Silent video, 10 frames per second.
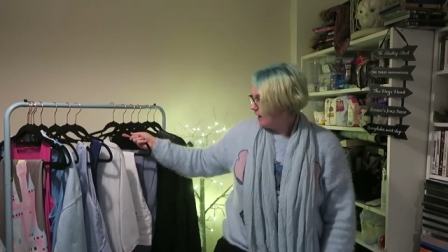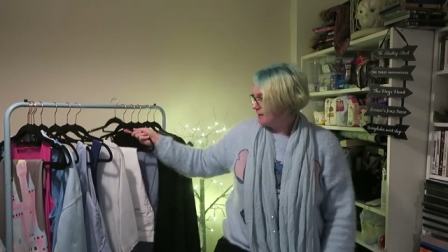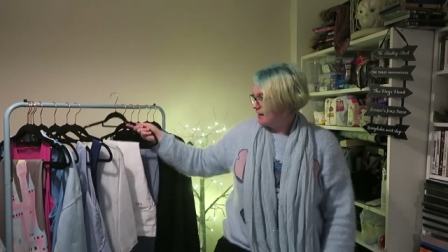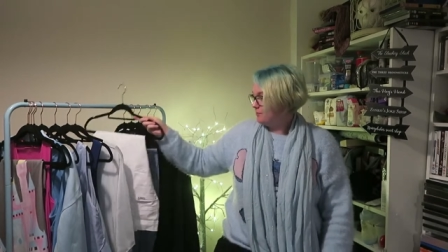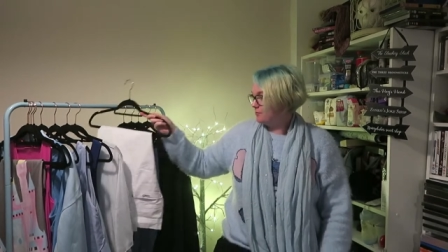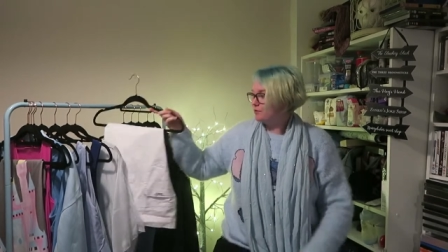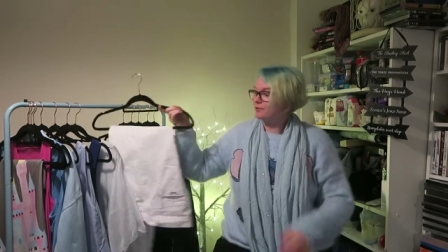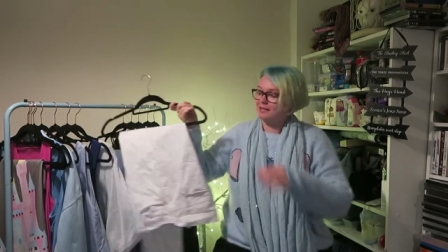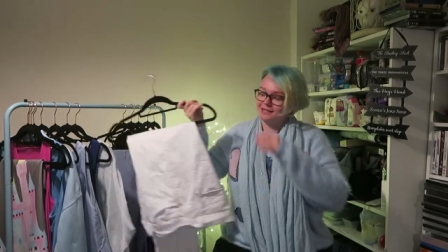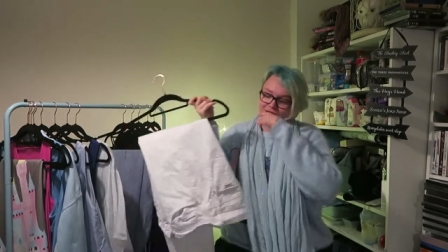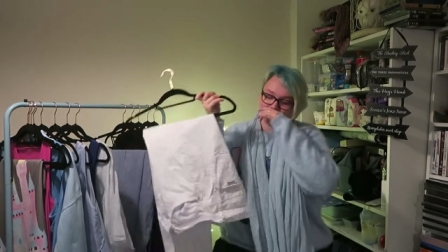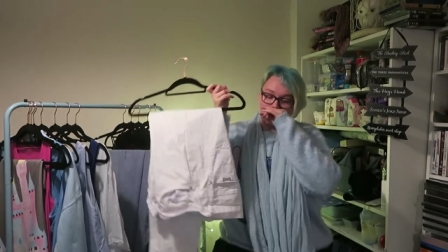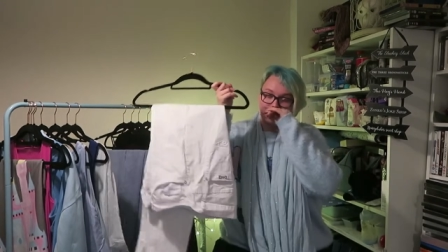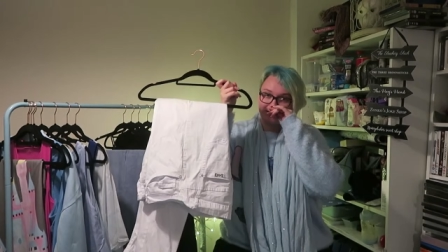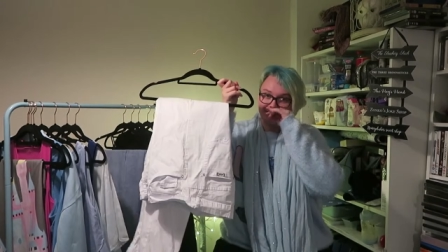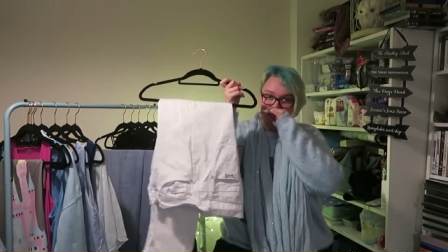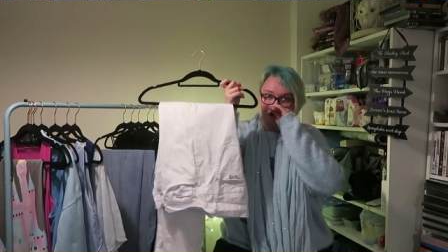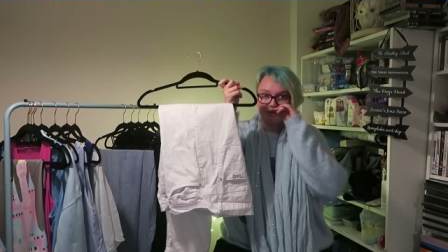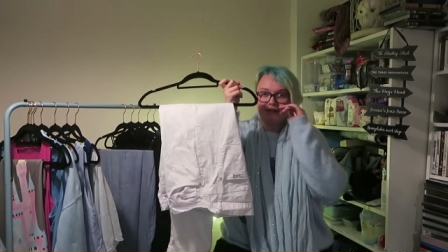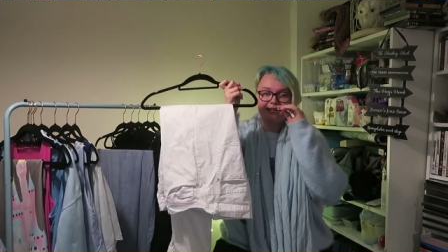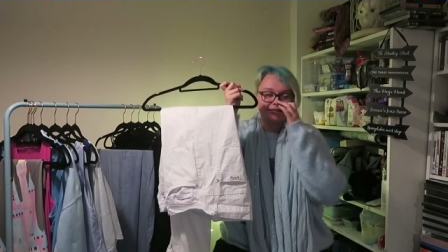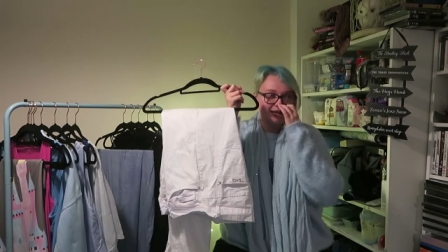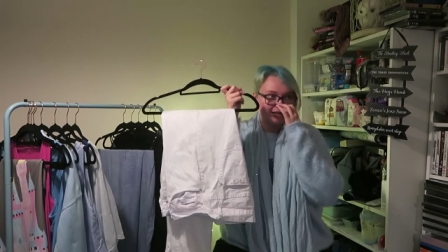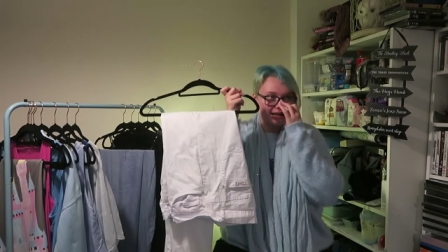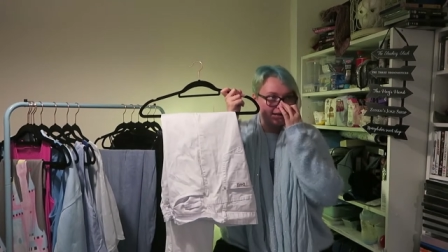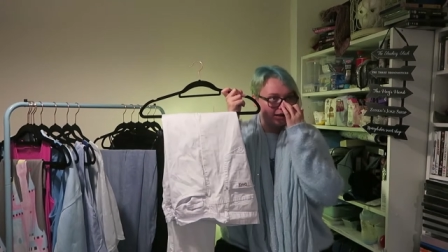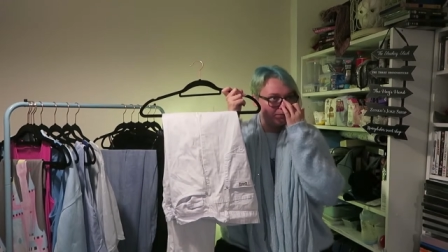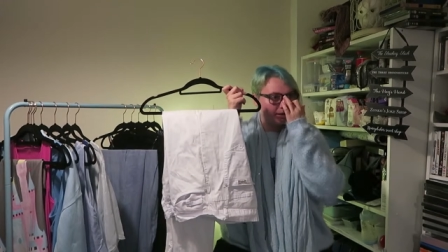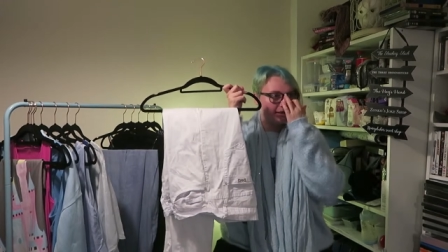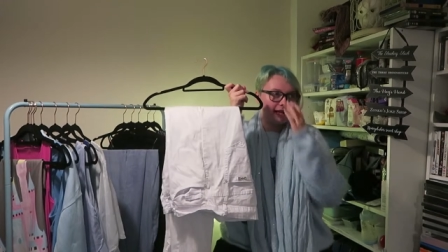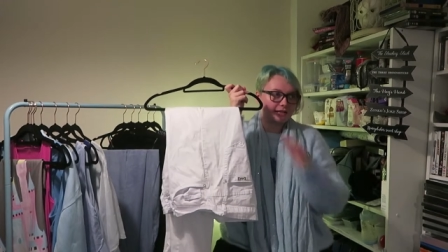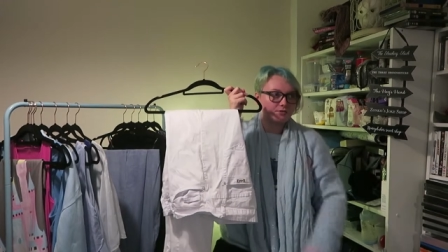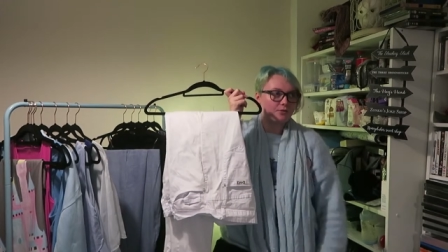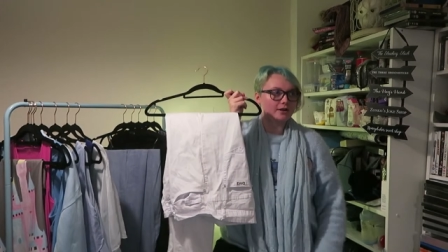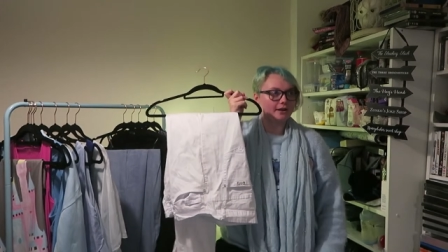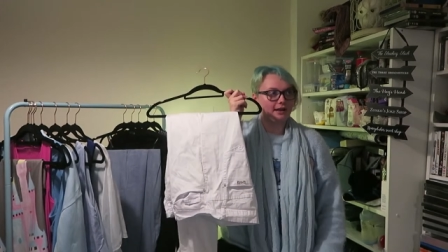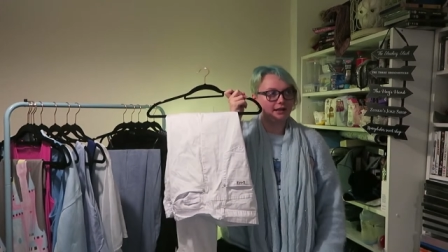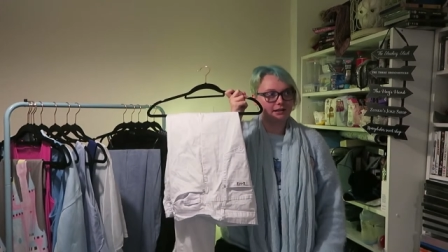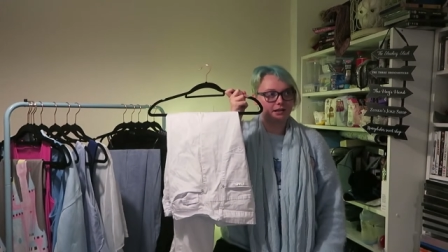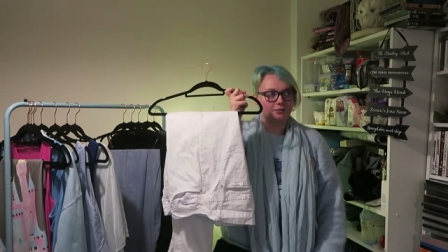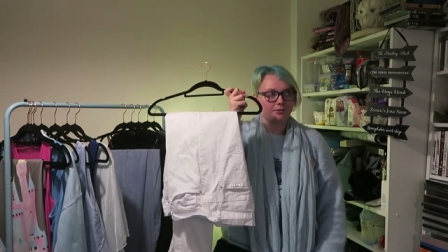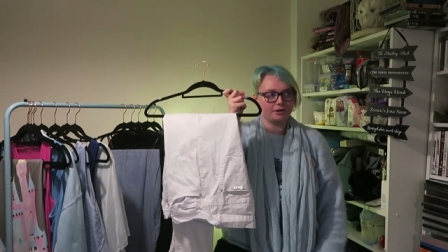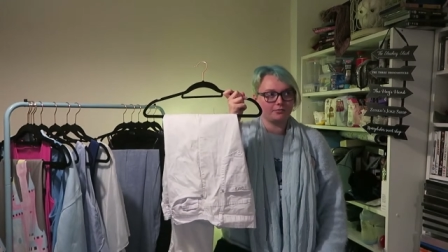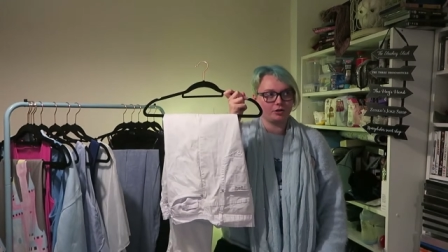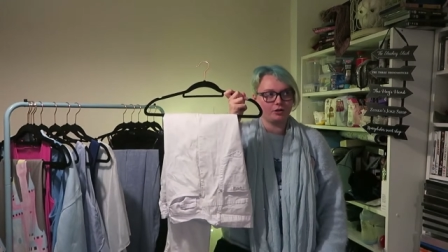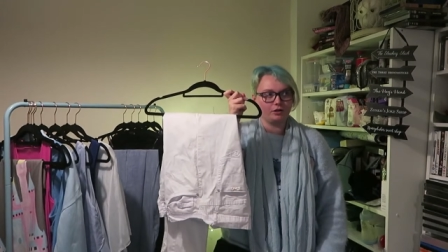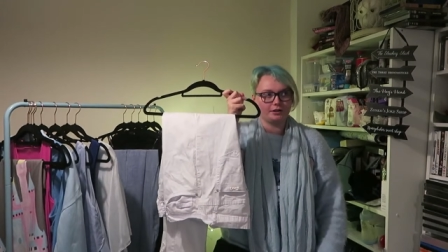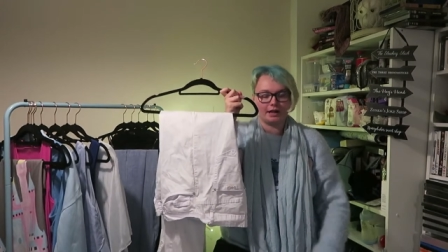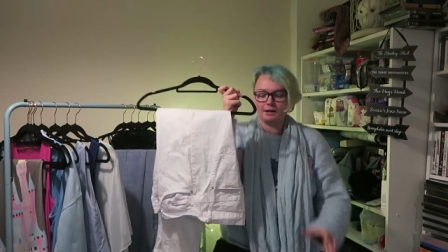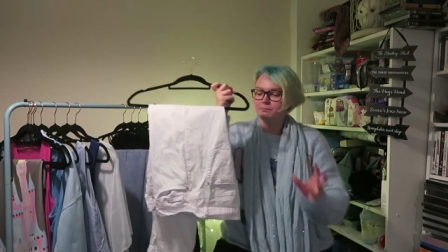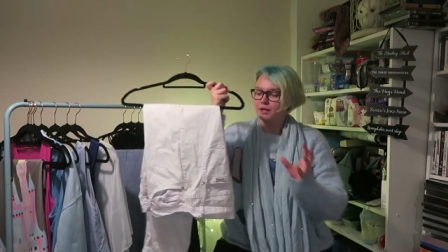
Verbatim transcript: I then bought these trousers. Now, yes, they're denim. Yes, why the heck did I buy them on holiday?